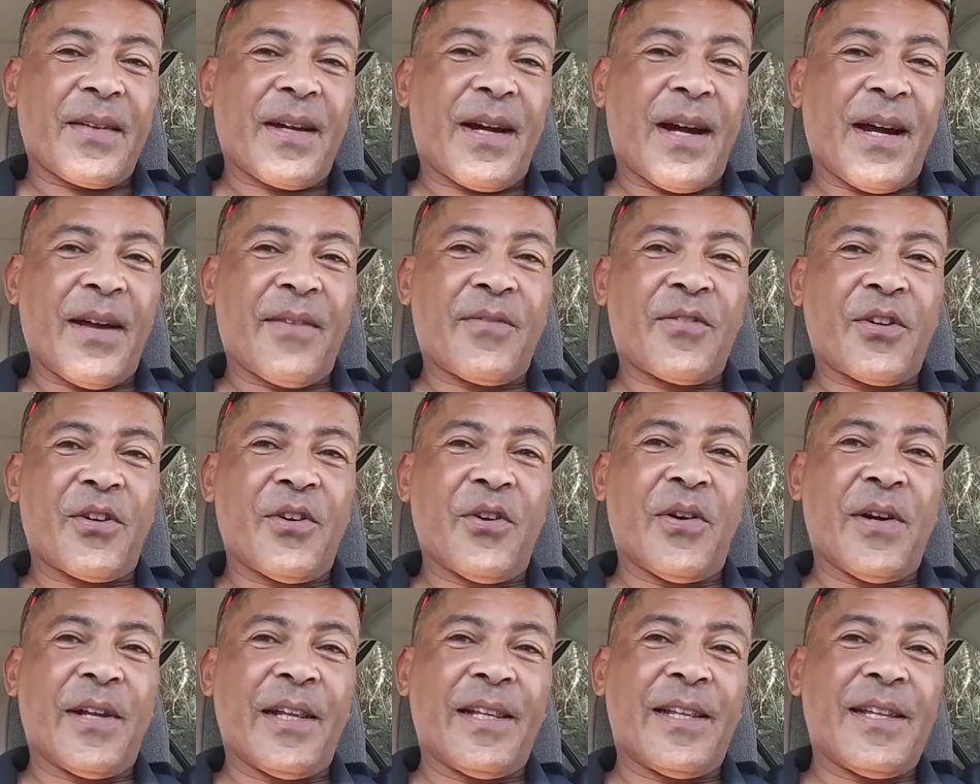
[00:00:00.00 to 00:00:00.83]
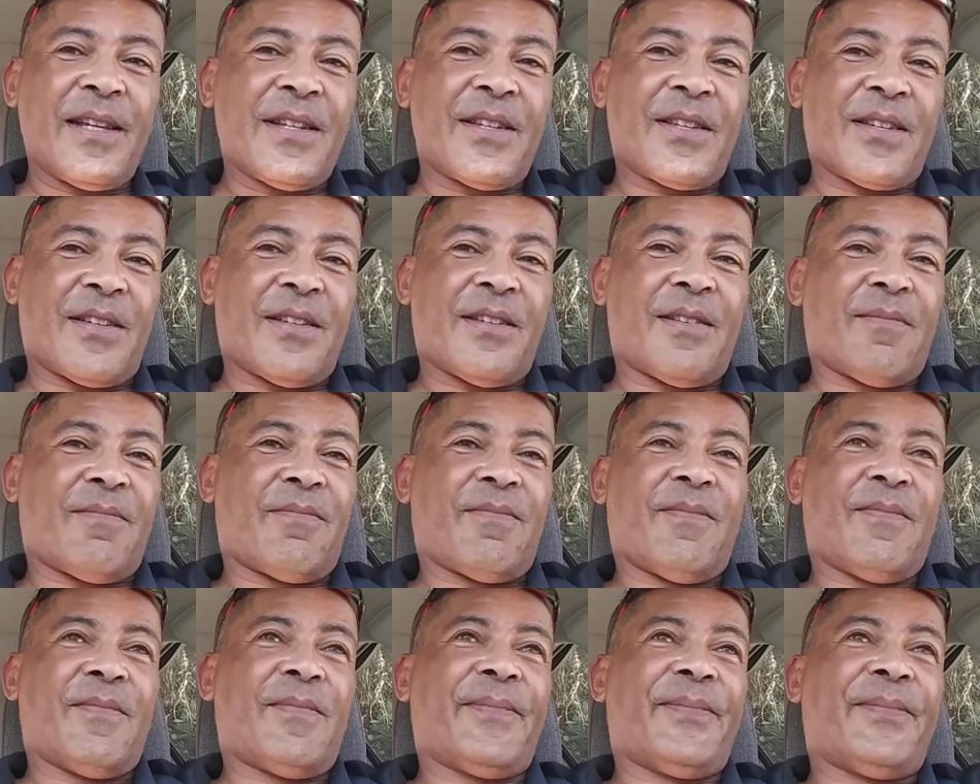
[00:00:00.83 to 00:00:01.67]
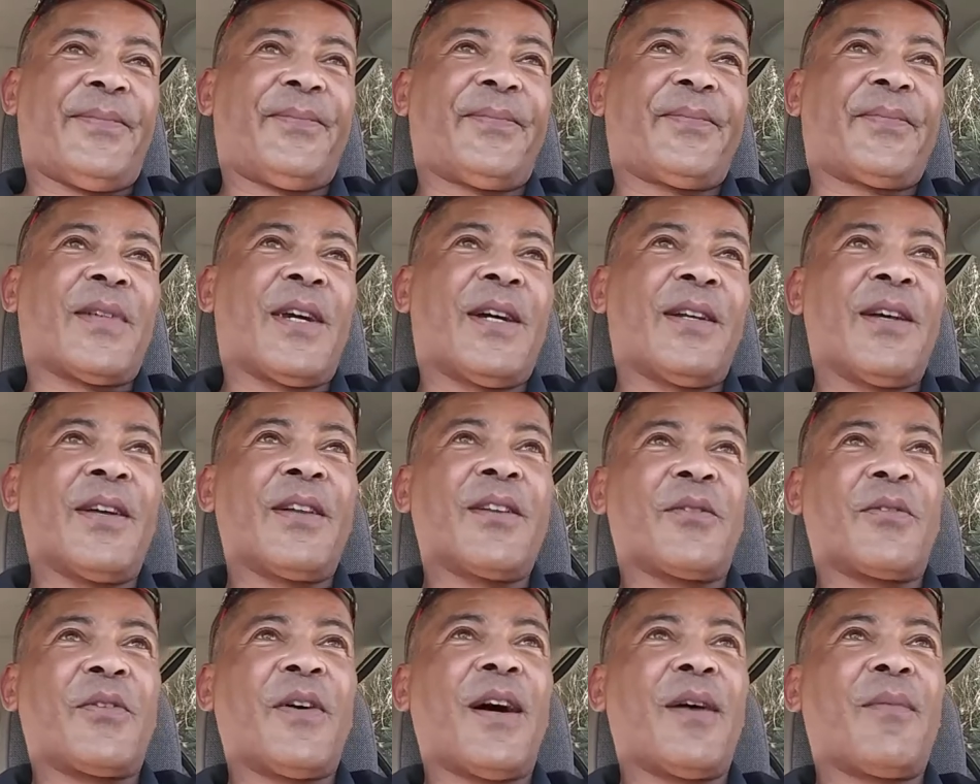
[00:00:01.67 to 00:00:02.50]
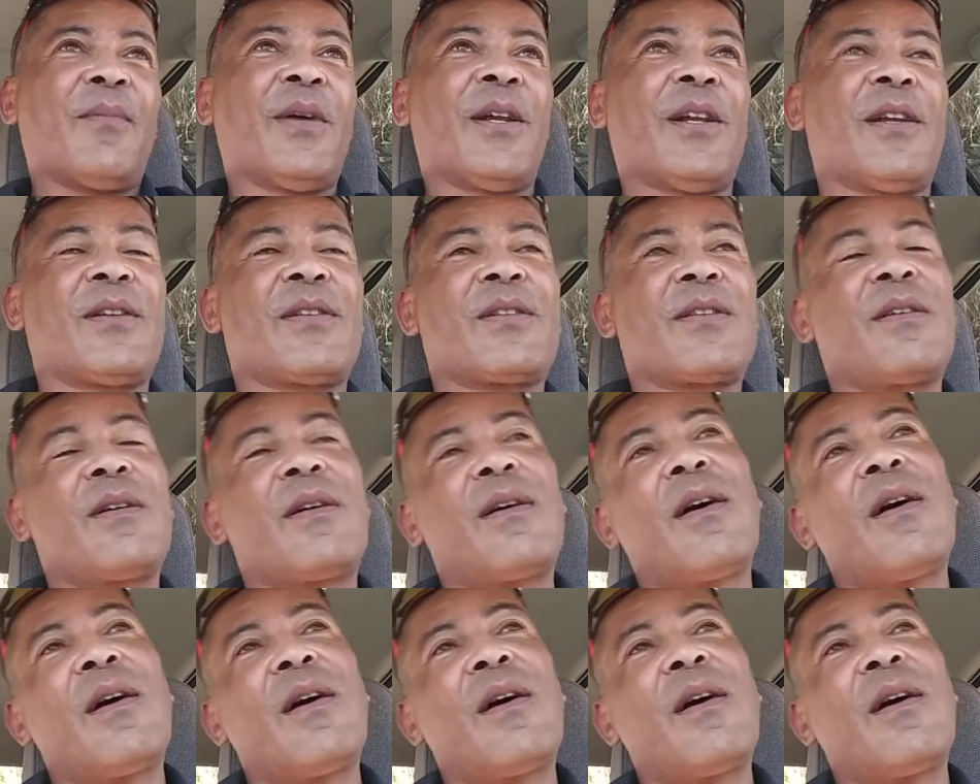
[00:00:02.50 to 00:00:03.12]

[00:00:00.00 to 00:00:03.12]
I have to go at least another 5 minutes.